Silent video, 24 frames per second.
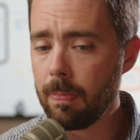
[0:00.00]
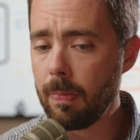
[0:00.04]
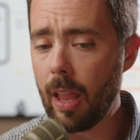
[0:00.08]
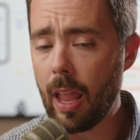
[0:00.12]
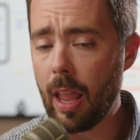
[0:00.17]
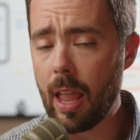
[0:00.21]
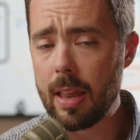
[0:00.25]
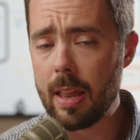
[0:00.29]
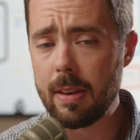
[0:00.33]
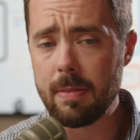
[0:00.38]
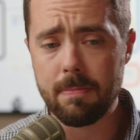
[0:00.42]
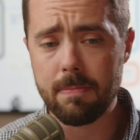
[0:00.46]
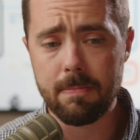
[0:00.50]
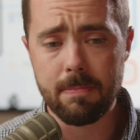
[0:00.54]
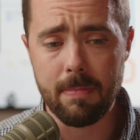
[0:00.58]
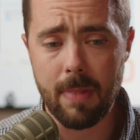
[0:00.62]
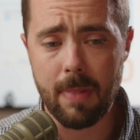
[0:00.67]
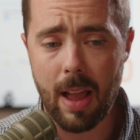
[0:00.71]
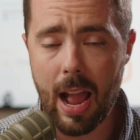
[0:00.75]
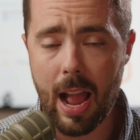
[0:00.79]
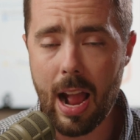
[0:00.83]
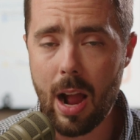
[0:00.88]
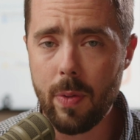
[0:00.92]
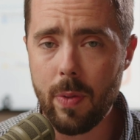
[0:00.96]
and
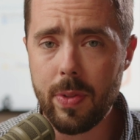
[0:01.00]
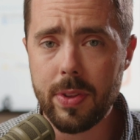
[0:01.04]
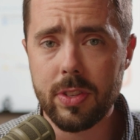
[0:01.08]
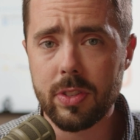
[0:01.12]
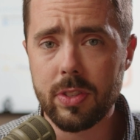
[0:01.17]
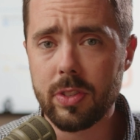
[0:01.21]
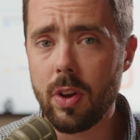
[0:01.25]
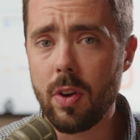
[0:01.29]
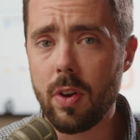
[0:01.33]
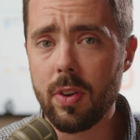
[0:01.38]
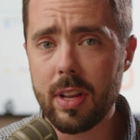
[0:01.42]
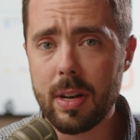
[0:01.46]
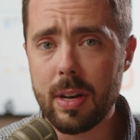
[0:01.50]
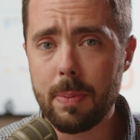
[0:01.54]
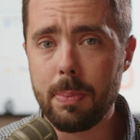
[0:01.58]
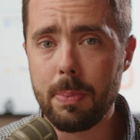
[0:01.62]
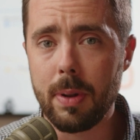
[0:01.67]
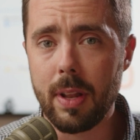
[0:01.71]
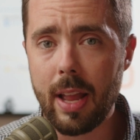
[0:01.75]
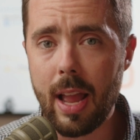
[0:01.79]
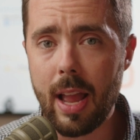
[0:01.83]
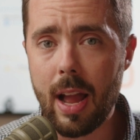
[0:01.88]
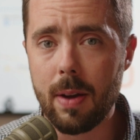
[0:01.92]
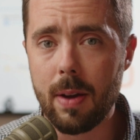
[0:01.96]
how this is all going to
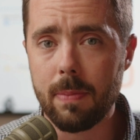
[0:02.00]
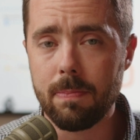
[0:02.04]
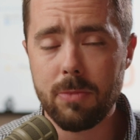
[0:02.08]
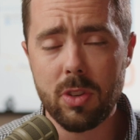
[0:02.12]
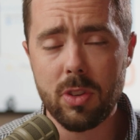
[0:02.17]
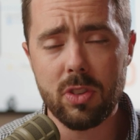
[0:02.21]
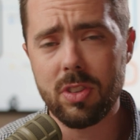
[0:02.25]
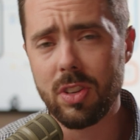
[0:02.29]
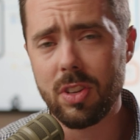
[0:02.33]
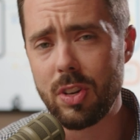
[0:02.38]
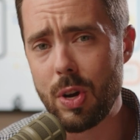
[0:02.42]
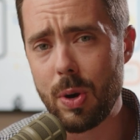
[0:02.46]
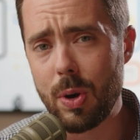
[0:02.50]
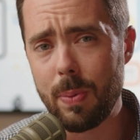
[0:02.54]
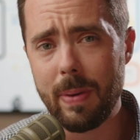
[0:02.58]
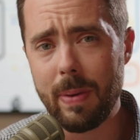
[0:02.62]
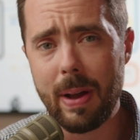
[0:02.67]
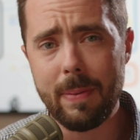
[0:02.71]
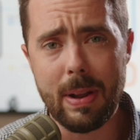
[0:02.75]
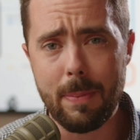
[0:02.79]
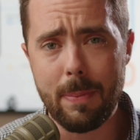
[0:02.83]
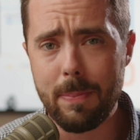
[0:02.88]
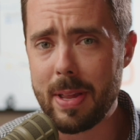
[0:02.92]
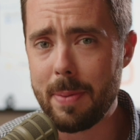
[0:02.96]
play out. Just so you know, I'm
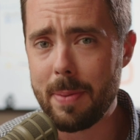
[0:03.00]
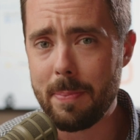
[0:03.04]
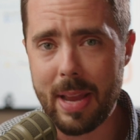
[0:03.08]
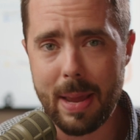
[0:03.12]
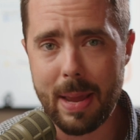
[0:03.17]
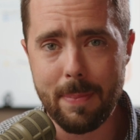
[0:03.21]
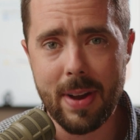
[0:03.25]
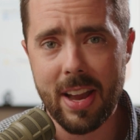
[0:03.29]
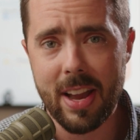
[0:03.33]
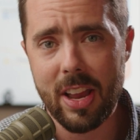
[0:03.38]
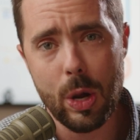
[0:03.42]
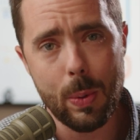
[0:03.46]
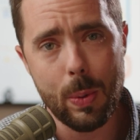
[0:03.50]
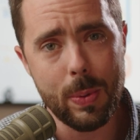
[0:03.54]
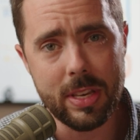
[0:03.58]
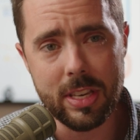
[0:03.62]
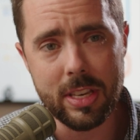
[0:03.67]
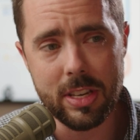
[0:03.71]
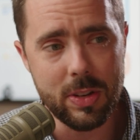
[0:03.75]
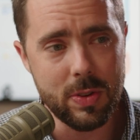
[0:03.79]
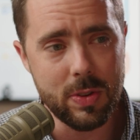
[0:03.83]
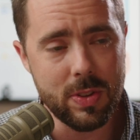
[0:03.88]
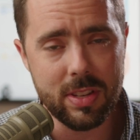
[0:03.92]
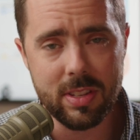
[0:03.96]
not being paid by Adobe to
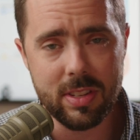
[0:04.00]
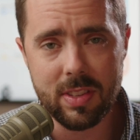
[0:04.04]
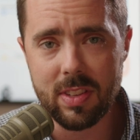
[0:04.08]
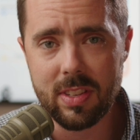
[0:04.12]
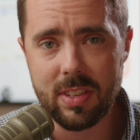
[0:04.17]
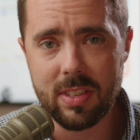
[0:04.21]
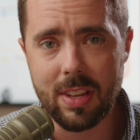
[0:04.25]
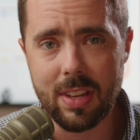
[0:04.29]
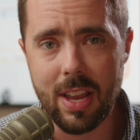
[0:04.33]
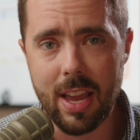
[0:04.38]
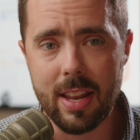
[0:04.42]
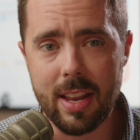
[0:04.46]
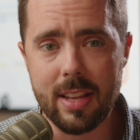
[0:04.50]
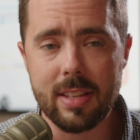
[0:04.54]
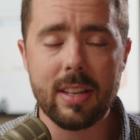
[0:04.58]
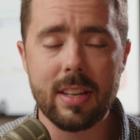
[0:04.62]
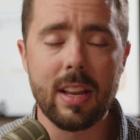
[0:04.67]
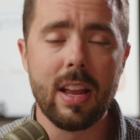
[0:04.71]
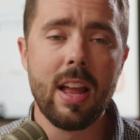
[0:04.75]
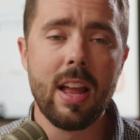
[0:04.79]
do this in the slightest.